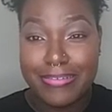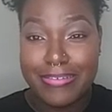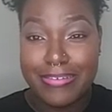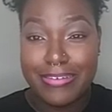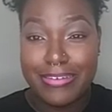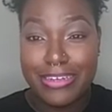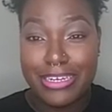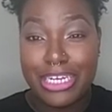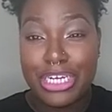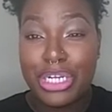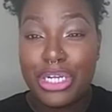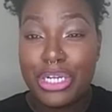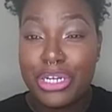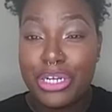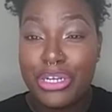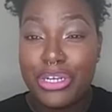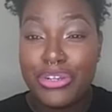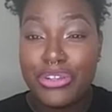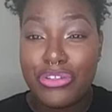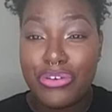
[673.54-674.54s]
because
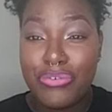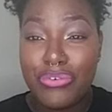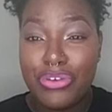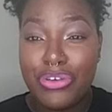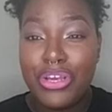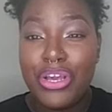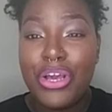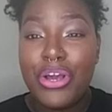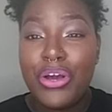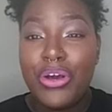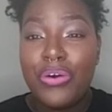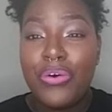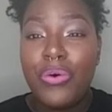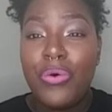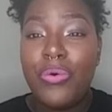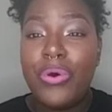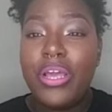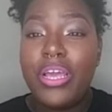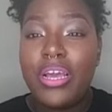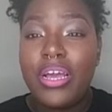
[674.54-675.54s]
you're so
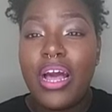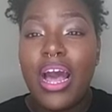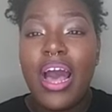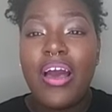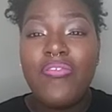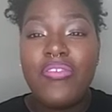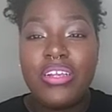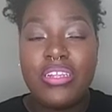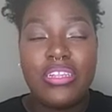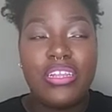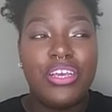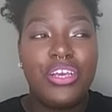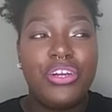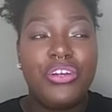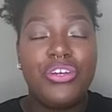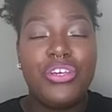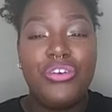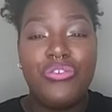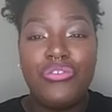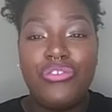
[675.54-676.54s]
obviously
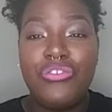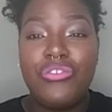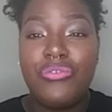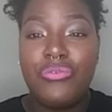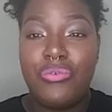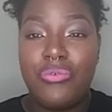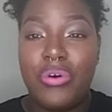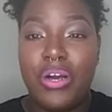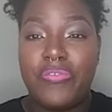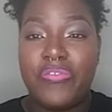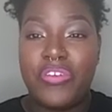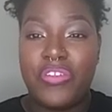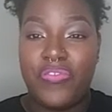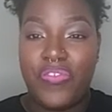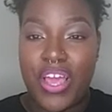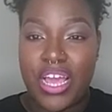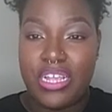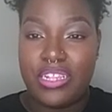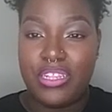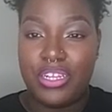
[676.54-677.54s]
you're used to whoever's
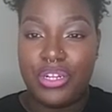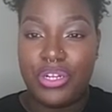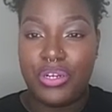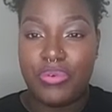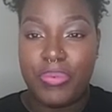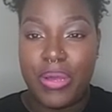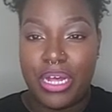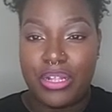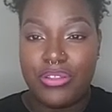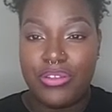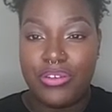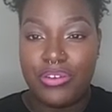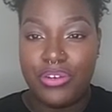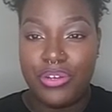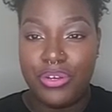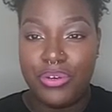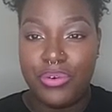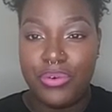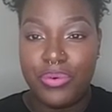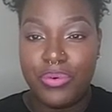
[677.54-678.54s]
face that you're about to
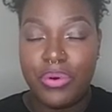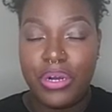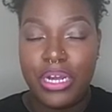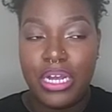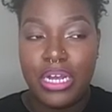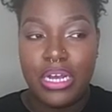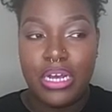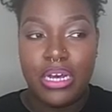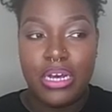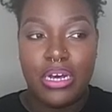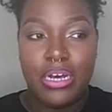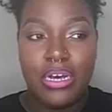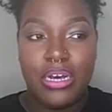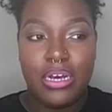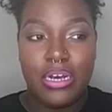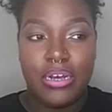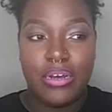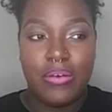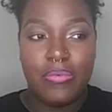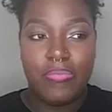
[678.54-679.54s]
do.
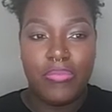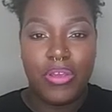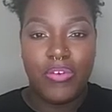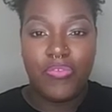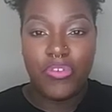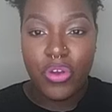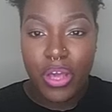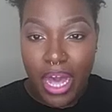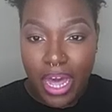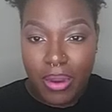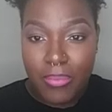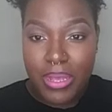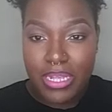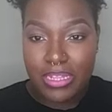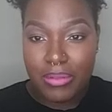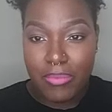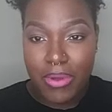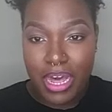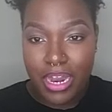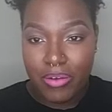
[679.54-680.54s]
If you got them
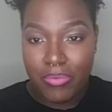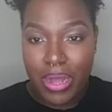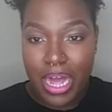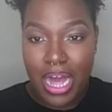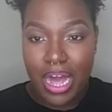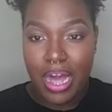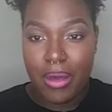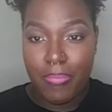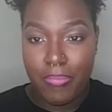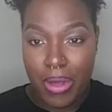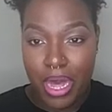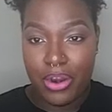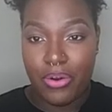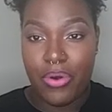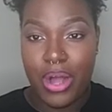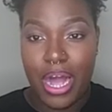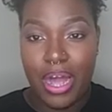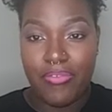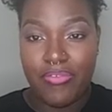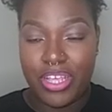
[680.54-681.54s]
as a model,
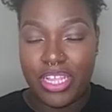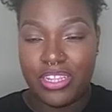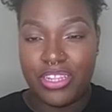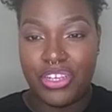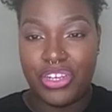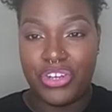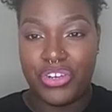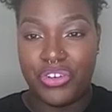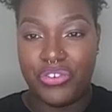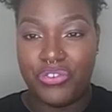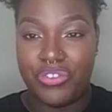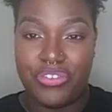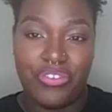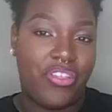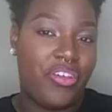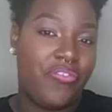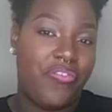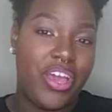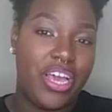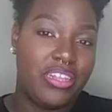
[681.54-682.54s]
obviously you're used
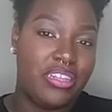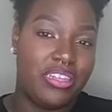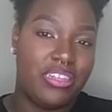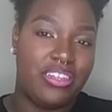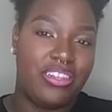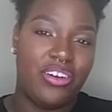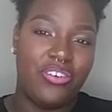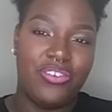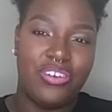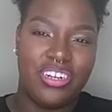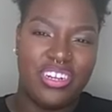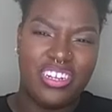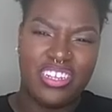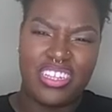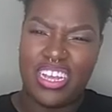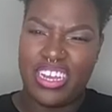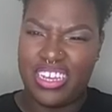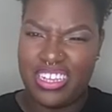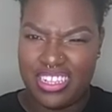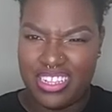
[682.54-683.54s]
to their faces, so it's
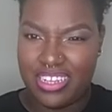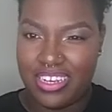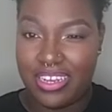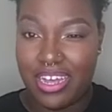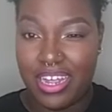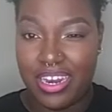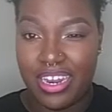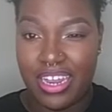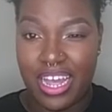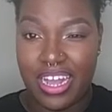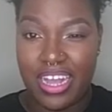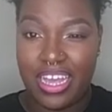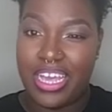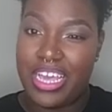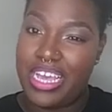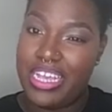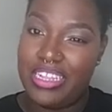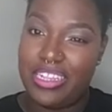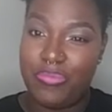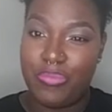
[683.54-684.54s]
just like it's a kind of like
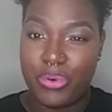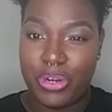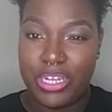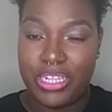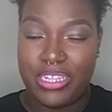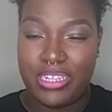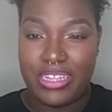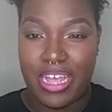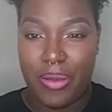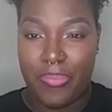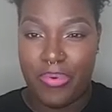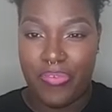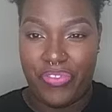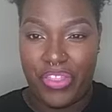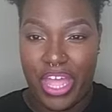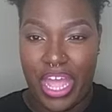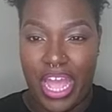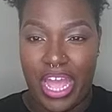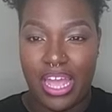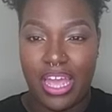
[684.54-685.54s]
a easy breezy type of
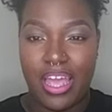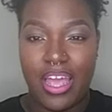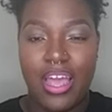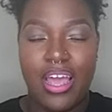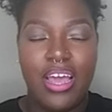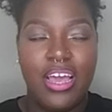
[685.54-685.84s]
thing.